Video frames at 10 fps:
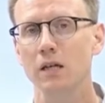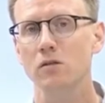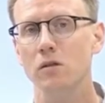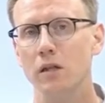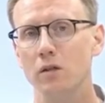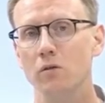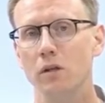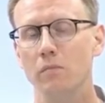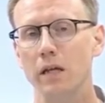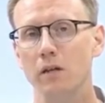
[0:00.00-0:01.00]
so that you
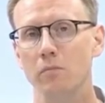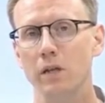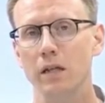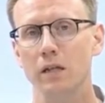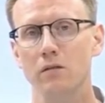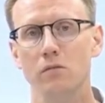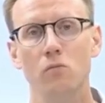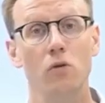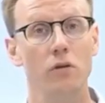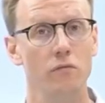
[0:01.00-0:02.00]
can make your meetings
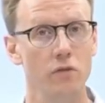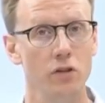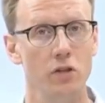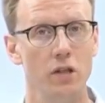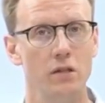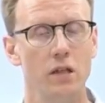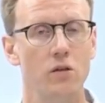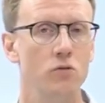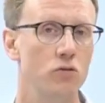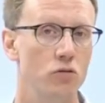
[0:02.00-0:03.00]
more efficient and
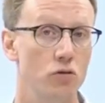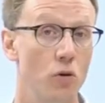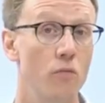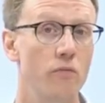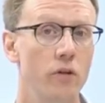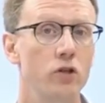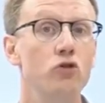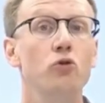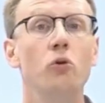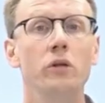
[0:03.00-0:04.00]
also hopefully
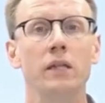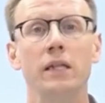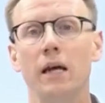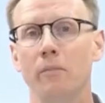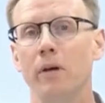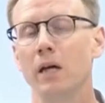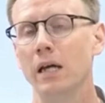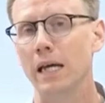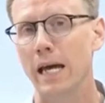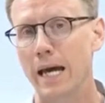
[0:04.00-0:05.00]
shorten them
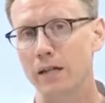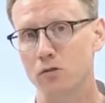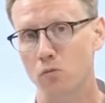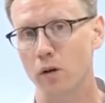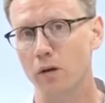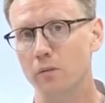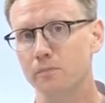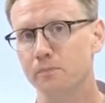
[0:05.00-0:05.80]
as well.